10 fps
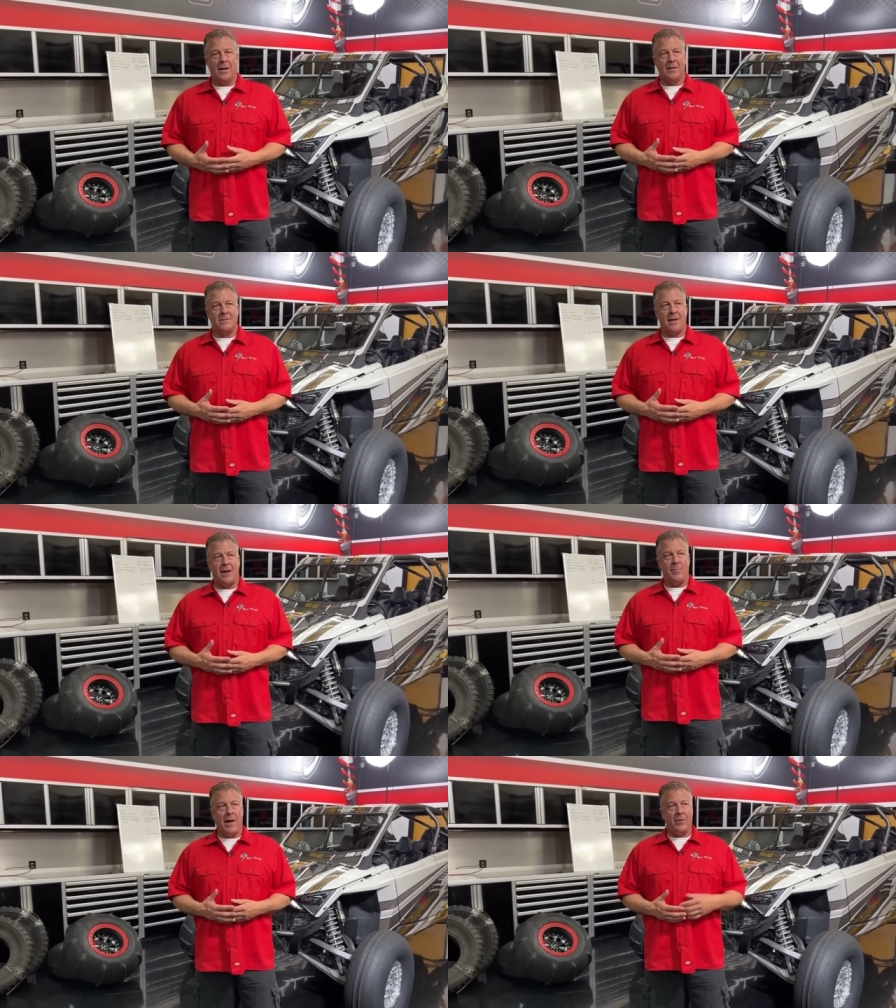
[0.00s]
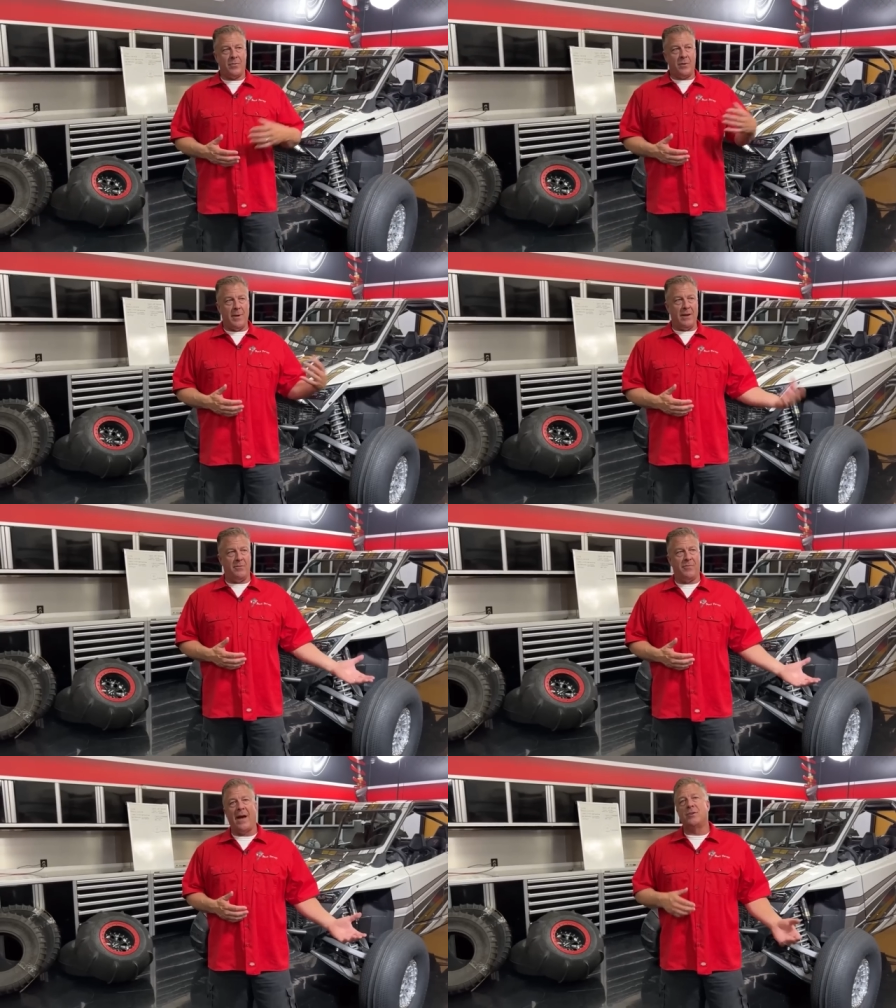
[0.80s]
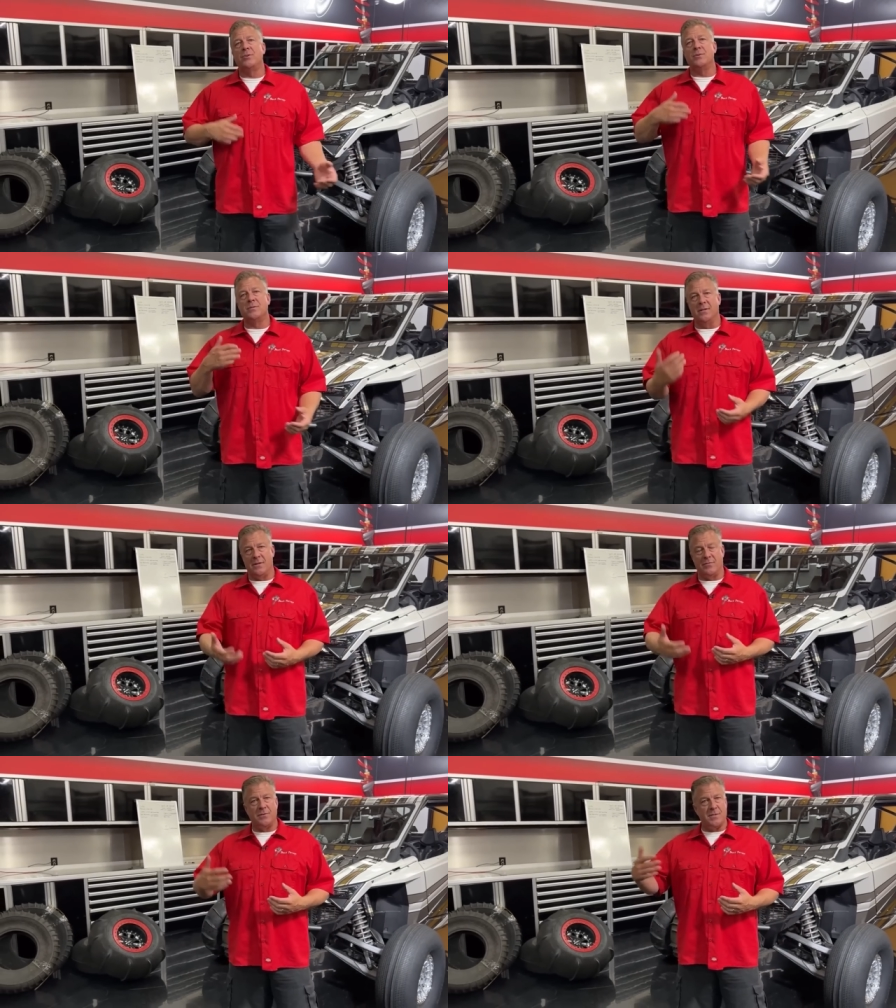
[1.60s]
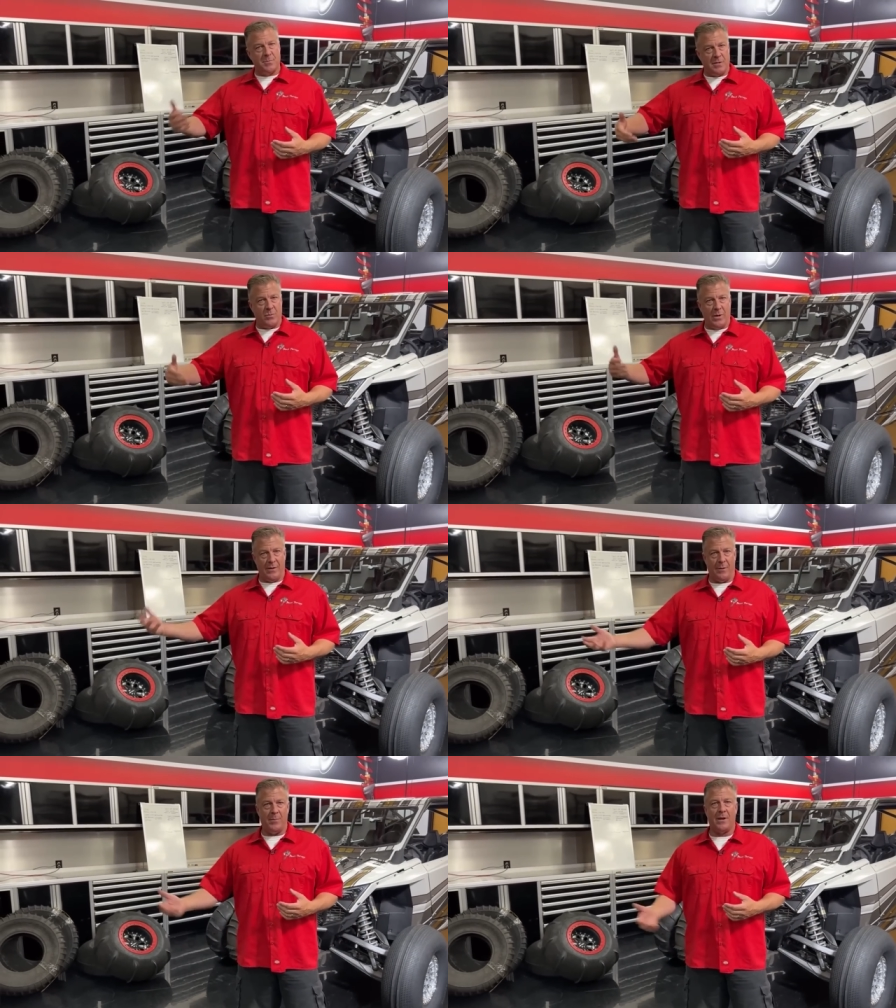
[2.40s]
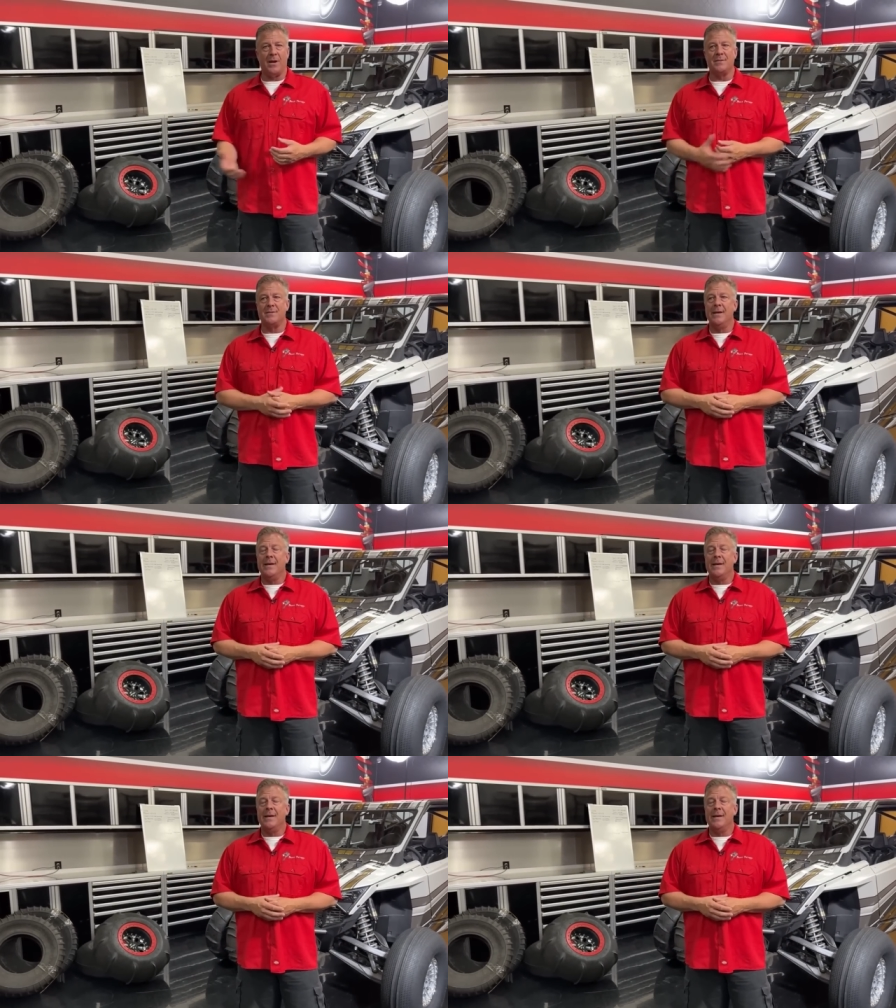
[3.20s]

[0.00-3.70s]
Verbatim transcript: It's not about the manufacturers and the differences between them, because